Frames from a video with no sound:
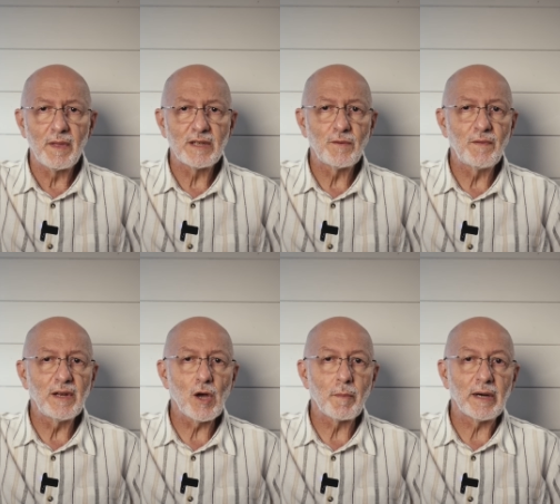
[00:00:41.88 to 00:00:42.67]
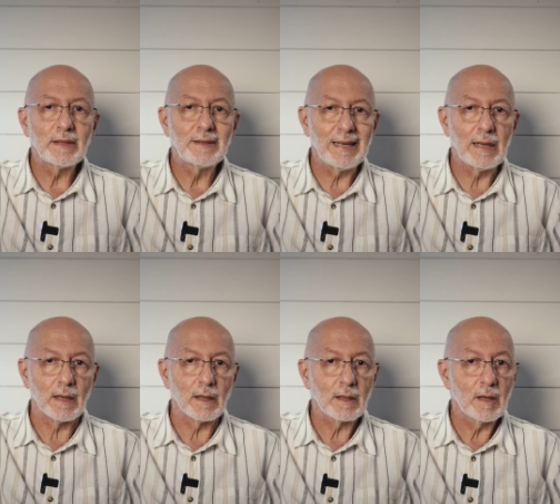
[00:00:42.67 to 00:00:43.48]
there's a video by a
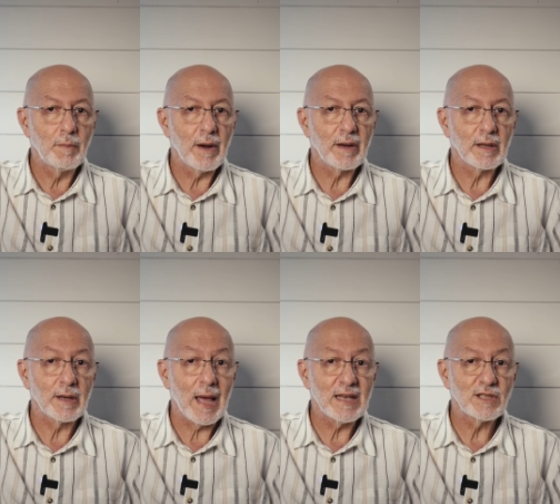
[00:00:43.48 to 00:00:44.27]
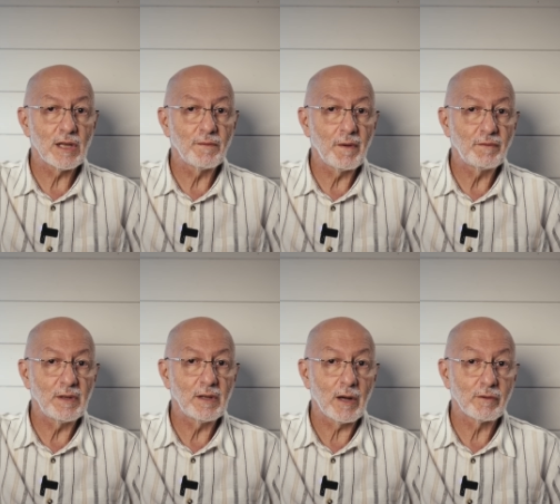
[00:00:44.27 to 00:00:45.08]
dealer comparing an
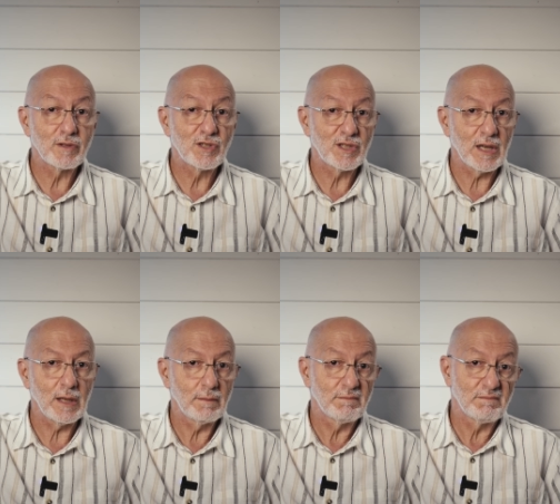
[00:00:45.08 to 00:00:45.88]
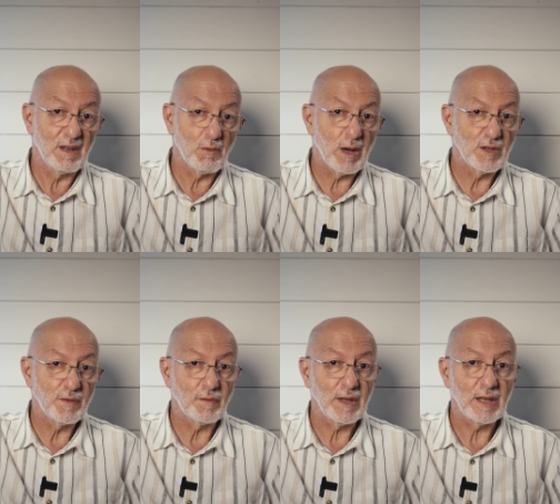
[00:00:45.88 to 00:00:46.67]
SL1500C, it weighs
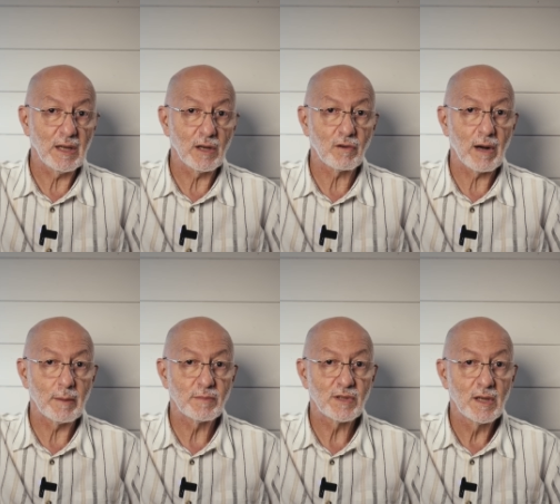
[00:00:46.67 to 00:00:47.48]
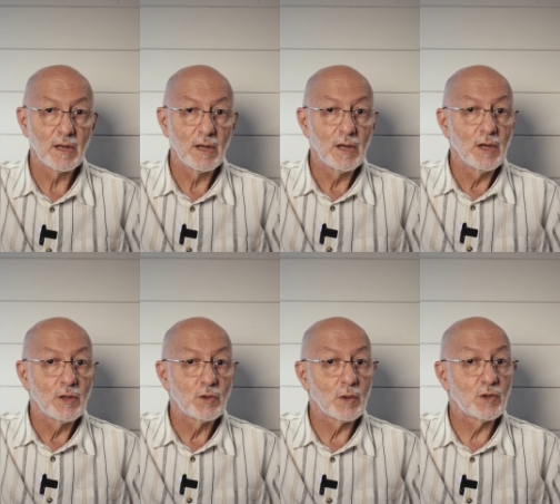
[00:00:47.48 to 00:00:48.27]
15 kilograms,
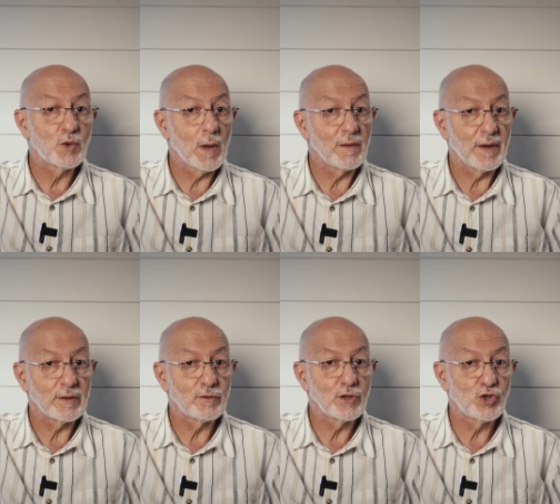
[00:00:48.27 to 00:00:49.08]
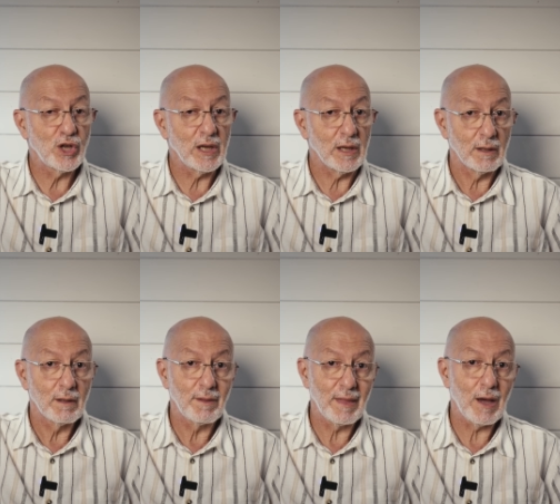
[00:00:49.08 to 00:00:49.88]
to a 1200G,
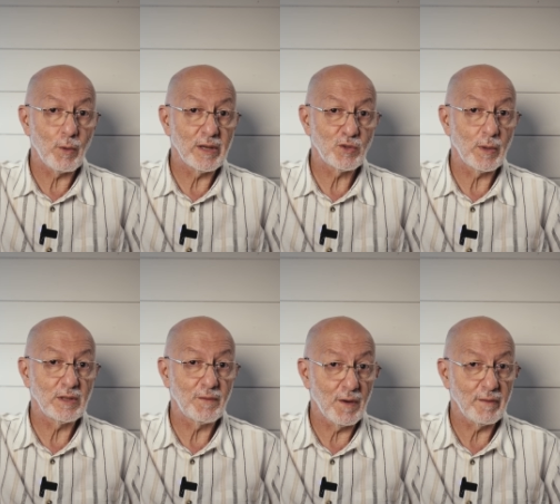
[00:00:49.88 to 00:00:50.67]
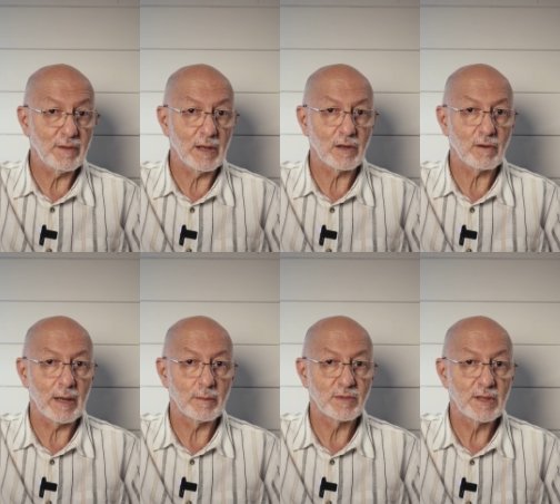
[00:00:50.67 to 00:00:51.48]
that weighs 25
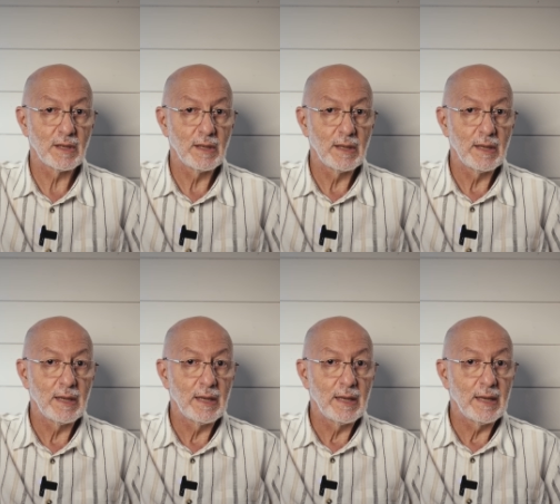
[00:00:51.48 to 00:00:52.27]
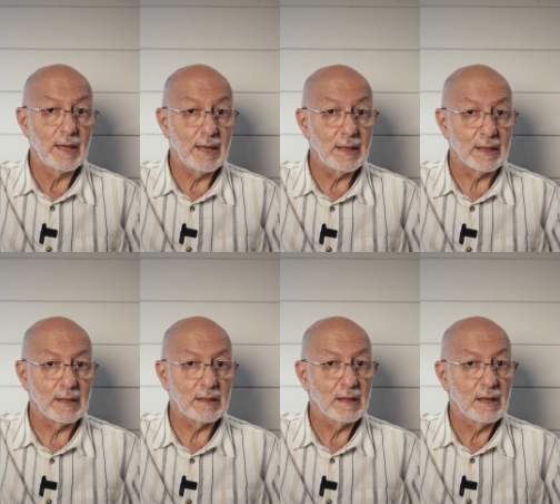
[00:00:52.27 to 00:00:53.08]
kilograms. In it,